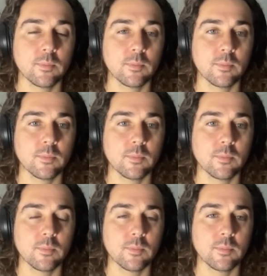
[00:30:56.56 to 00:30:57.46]

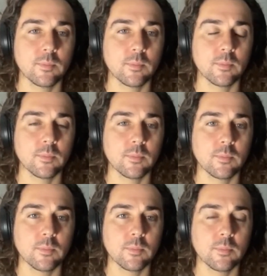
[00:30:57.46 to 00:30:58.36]

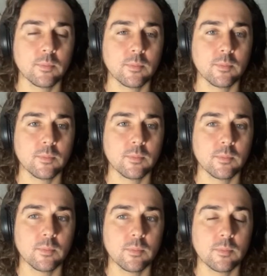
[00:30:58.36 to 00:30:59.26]

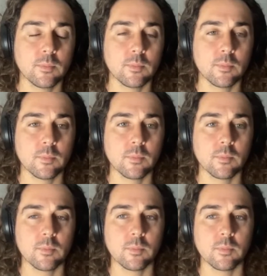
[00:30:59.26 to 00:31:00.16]

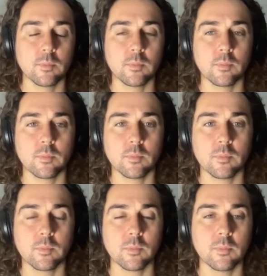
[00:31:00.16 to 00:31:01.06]

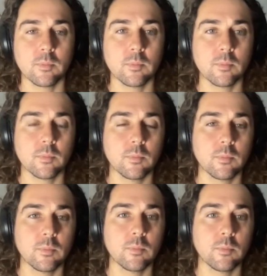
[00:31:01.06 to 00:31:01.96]

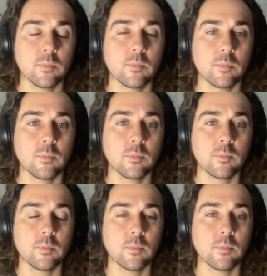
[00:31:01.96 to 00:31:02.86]

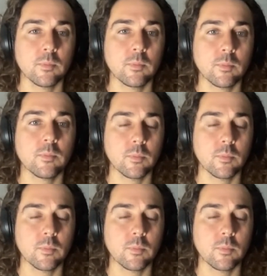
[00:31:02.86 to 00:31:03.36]
(not speaking)